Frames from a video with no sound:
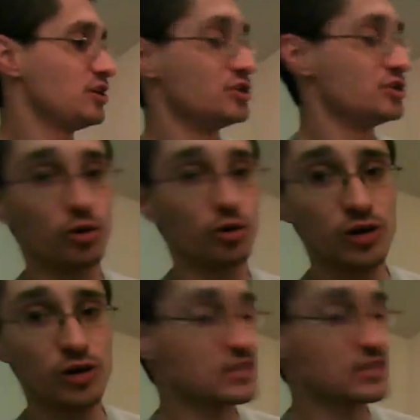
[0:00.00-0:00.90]
General
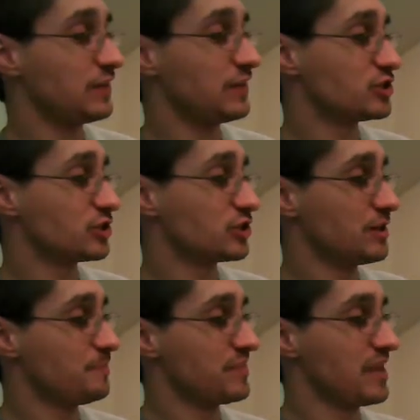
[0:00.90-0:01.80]
Grievous featured,
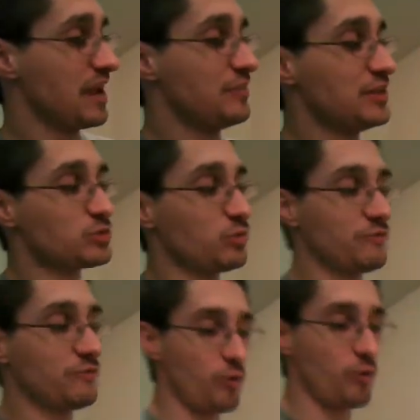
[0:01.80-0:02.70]
and this one
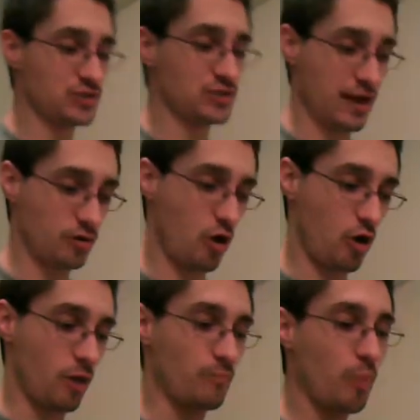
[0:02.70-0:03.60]
folds out
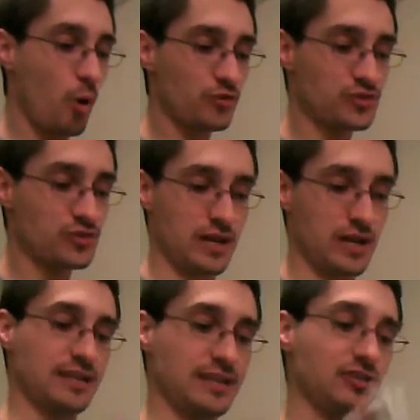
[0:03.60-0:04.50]
on both
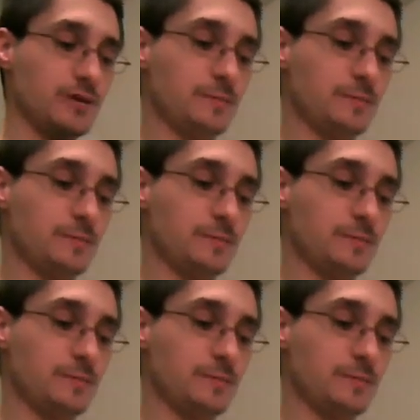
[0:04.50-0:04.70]
sides